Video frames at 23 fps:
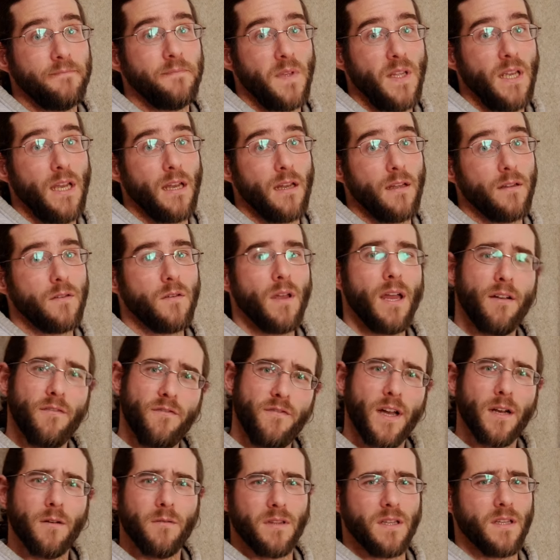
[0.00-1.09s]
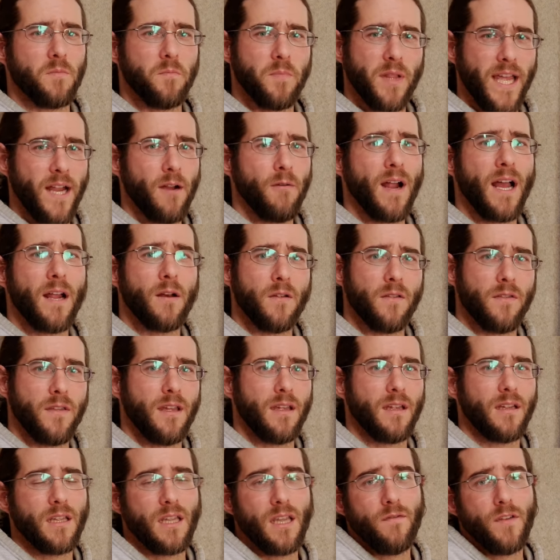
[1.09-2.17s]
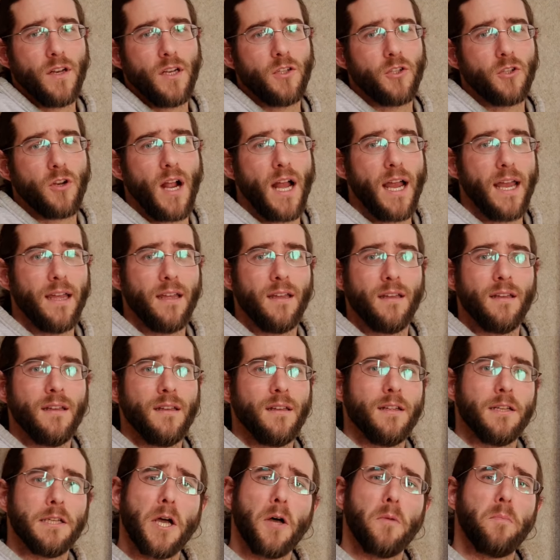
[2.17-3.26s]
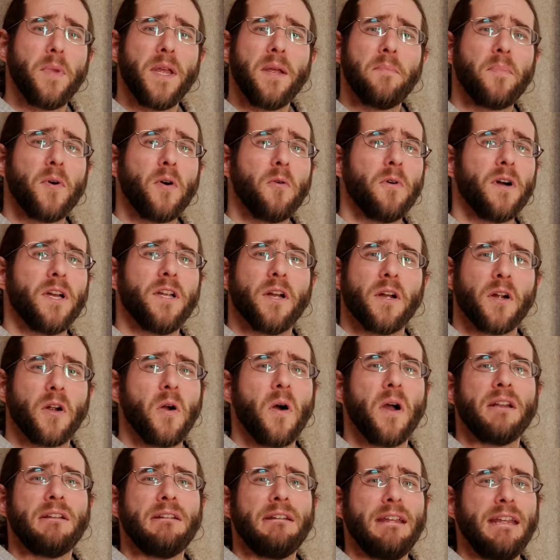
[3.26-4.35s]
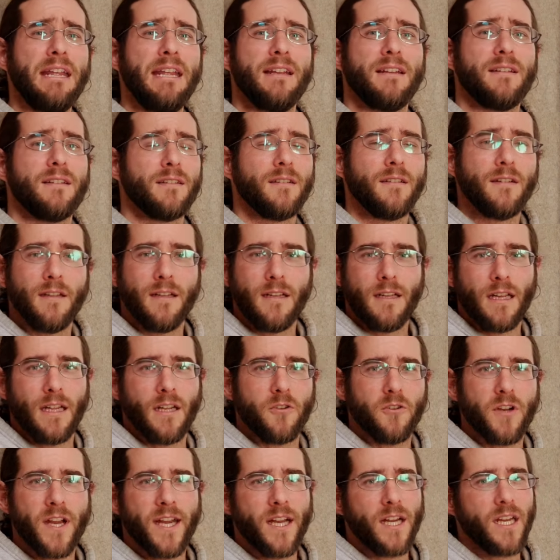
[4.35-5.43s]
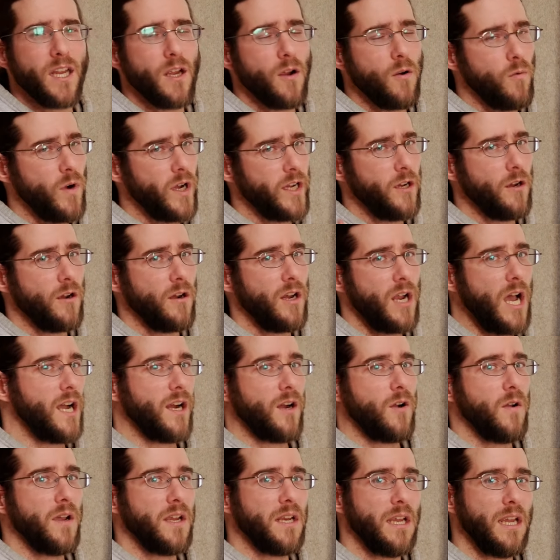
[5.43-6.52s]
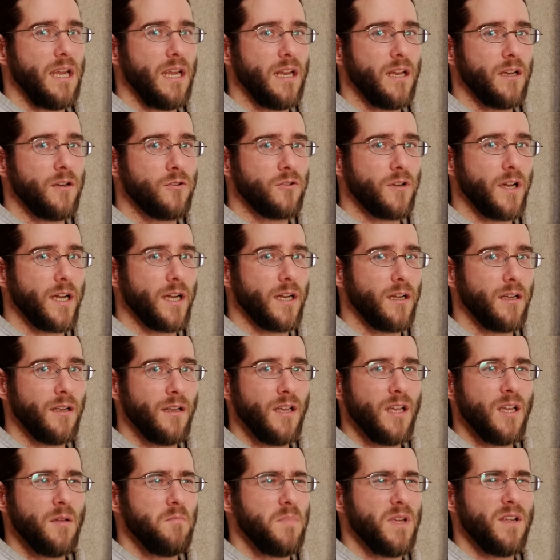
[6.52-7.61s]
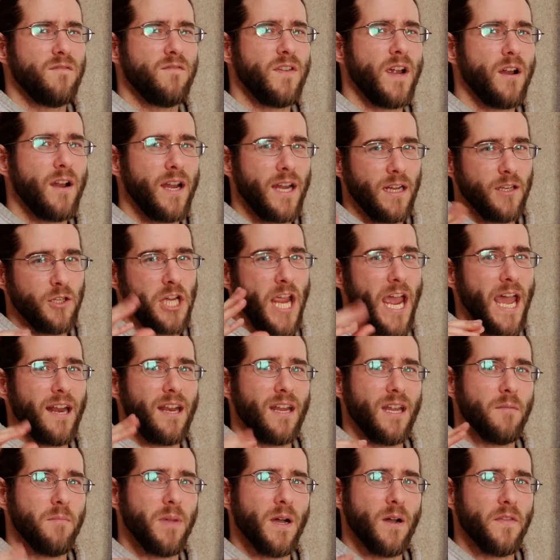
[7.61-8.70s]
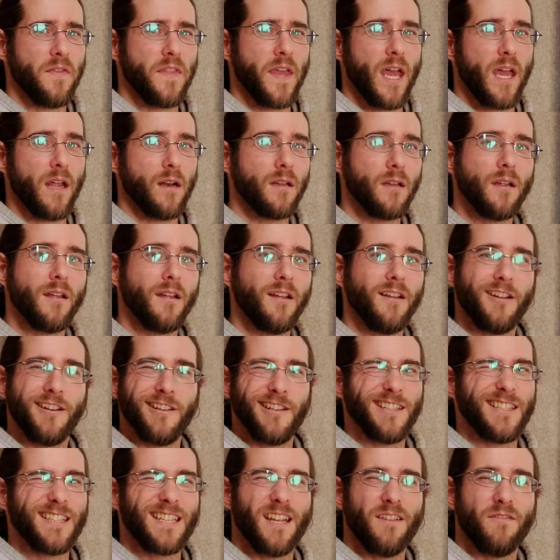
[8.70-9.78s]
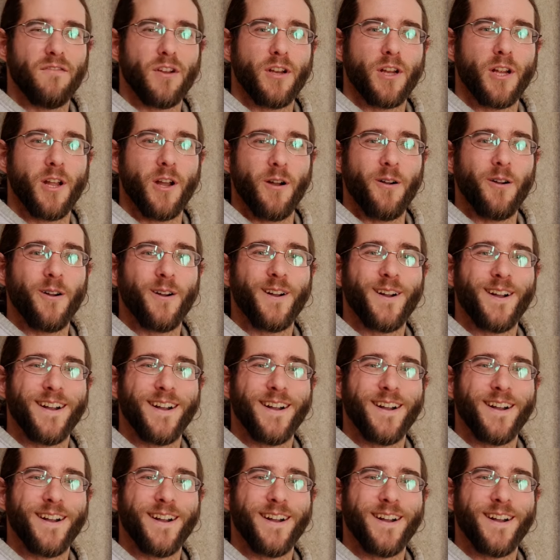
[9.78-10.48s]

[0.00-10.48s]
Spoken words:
Yeah, so have fun with this. Play around with it. Give it a try. Tell people what you're going to eat and drink, what you're not going to eat and drink. Be very chatty about that. Just give it a go.